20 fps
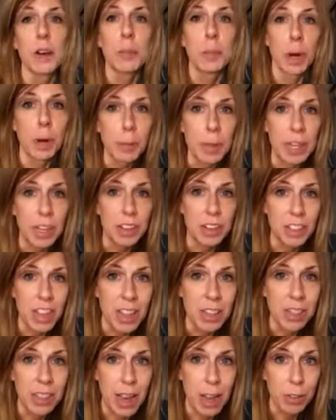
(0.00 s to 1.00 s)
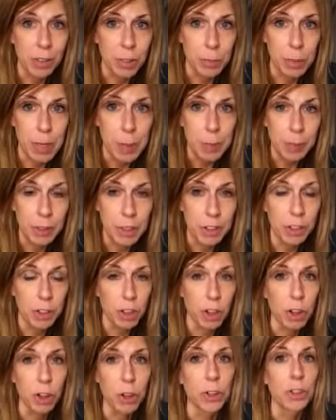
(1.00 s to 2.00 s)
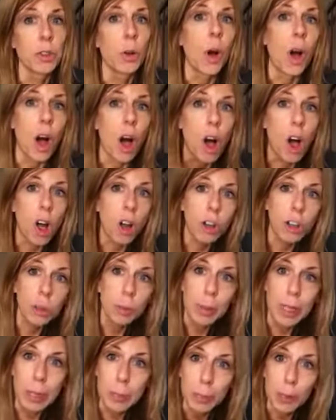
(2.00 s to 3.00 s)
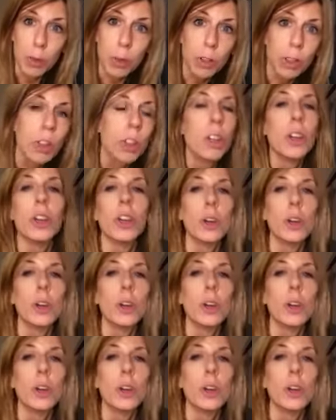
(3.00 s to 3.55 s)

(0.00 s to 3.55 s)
Barbie has 10,000 people under her, so all her people